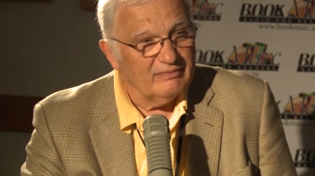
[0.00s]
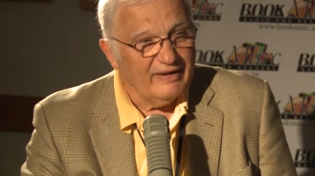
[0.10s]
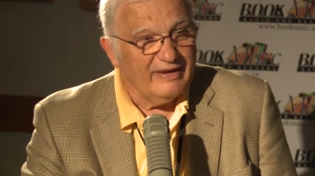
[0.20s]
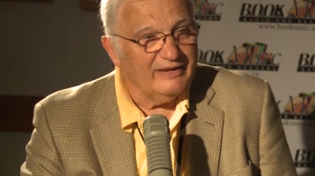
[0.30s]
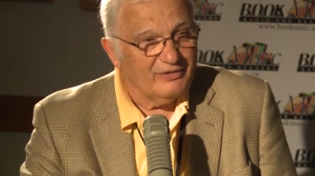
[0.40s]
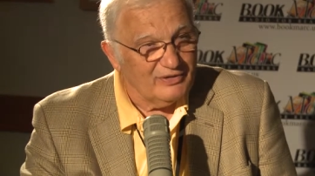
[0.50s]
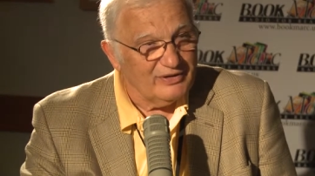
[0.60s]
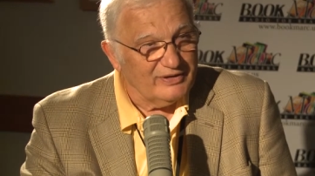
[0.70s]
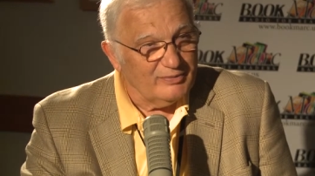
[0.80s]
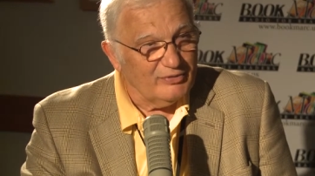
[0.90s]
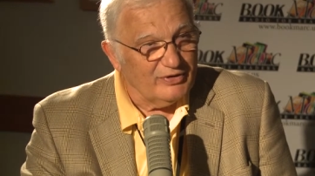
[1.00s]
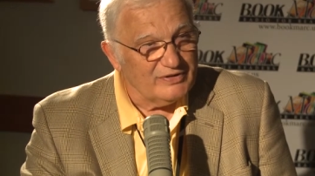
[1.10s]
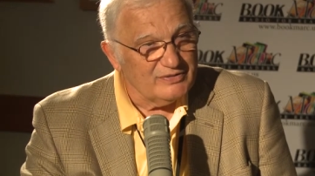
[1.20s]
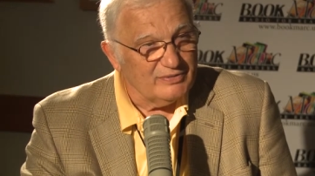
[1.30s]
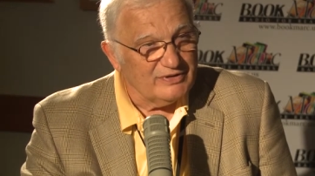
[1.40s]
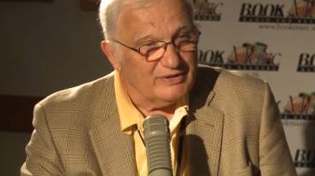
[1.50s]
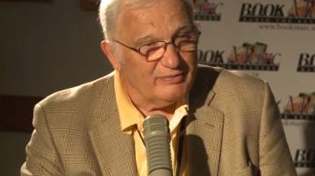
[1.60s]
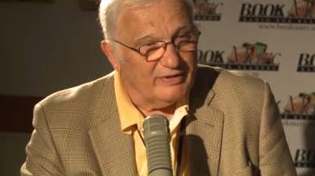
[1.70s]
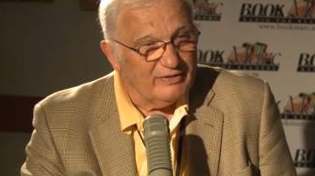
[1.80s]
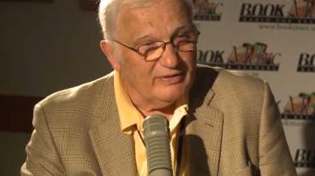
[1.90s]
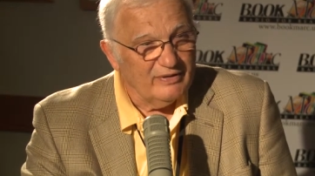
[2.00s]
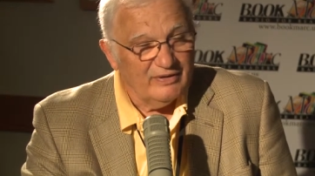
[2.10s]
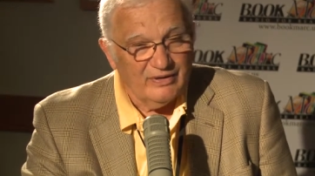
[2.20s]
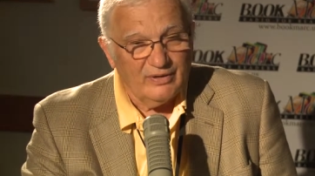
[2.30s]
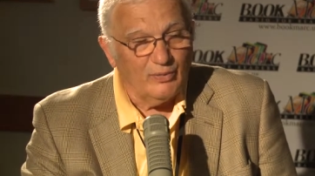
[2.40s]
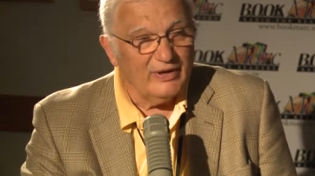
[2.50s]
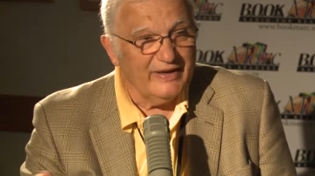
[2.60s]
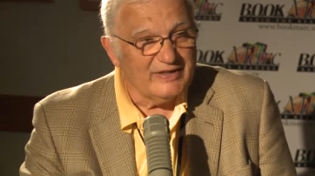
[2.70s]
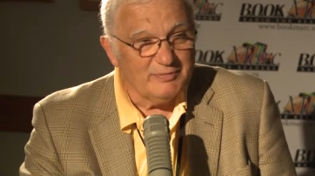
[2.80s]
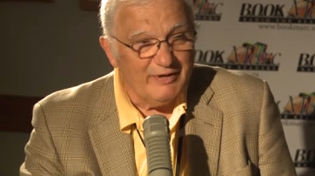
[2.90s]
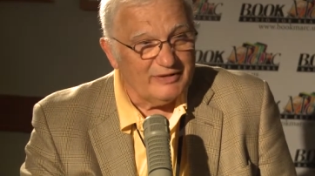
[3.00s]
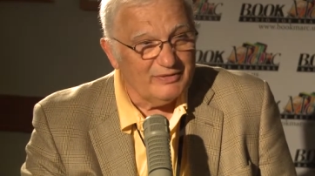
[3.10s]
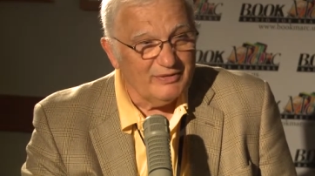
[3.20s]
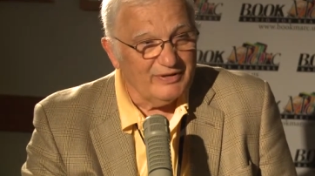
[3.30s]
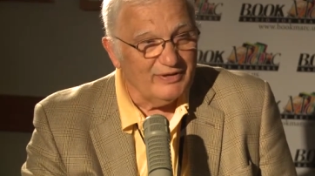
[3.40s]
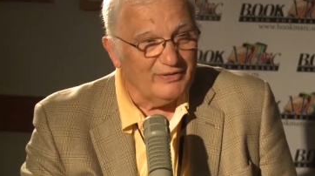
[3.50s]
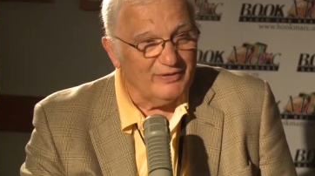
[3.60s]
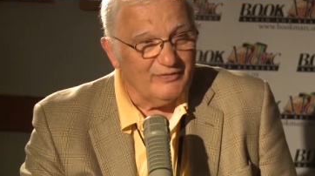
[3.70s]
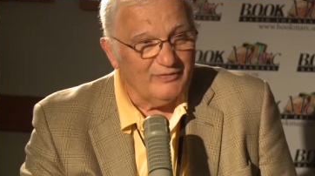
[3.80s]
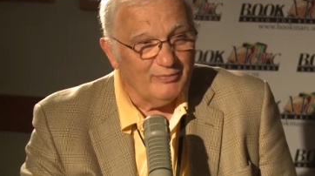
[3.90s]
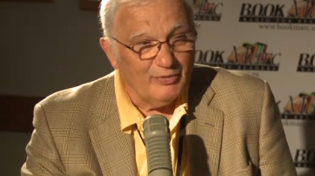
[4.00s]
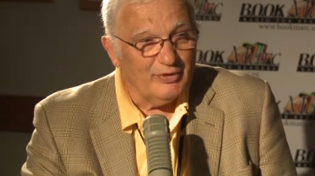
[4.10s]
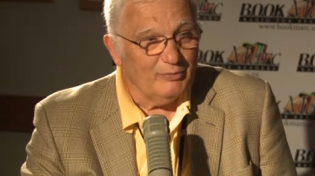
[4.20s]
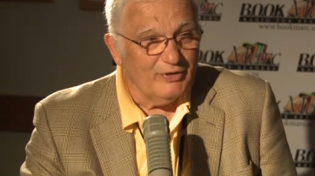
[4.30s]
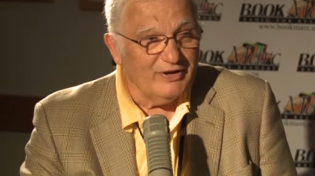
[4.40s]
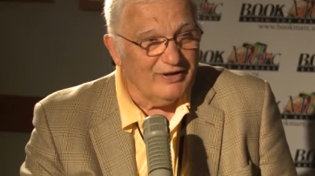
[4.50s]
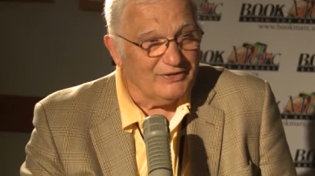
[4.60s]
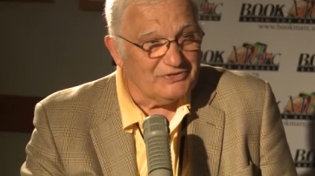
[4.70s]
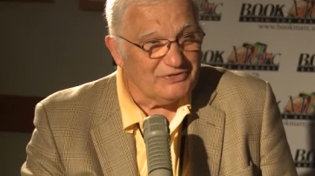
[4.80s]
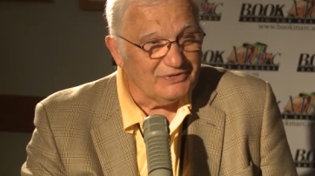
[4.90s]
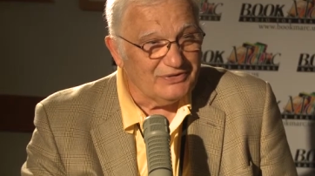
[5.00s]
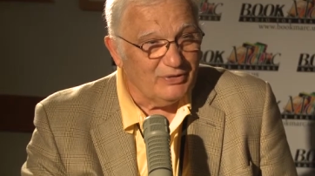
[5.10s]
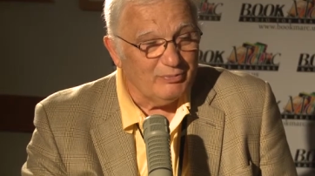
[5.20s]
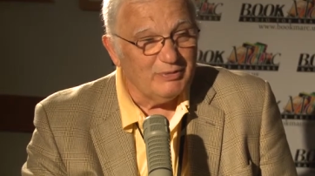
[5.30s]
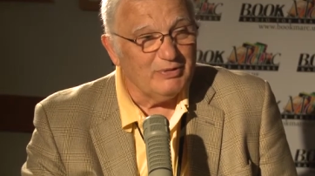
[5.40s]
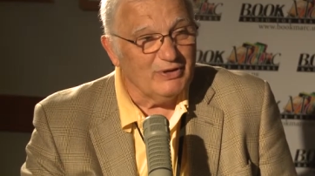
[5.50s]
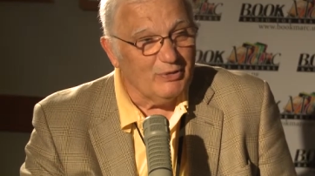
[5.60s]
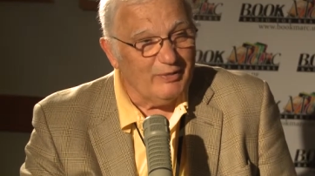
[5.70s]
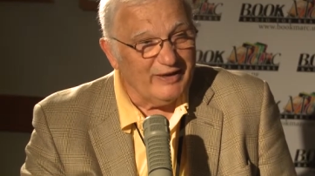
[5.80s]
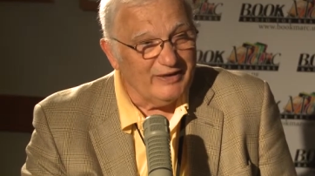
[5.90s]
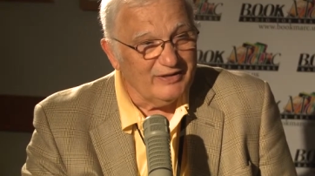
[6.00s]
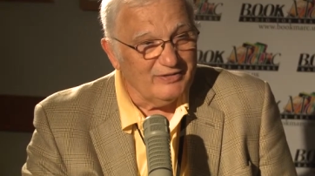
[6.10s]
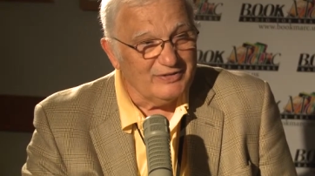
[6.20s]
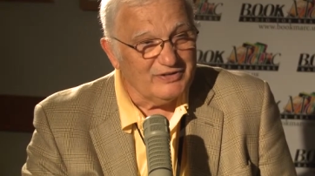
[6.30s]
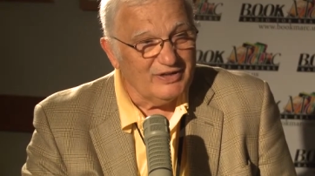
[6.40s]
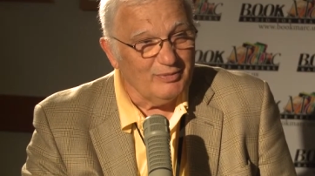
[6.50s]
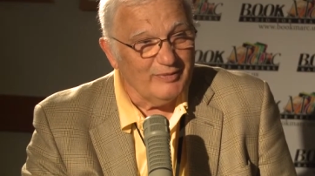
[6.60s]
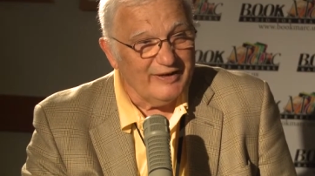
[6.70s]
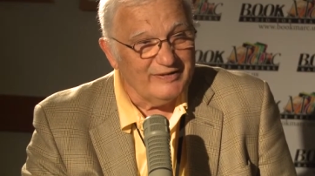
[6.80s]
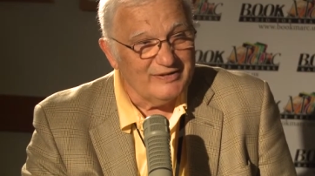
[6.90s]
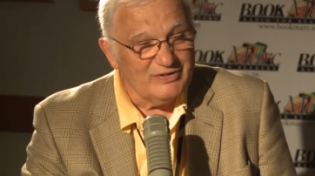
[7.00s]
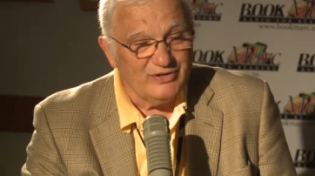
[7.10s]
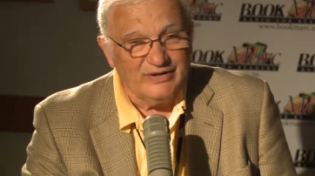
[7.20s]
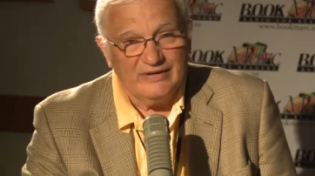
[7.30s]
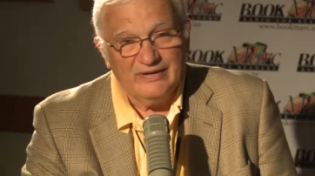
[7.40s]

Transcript: eight earlier books, which had been on one aspect or another of book, book culture, you know, bibliomania and gentle madness, or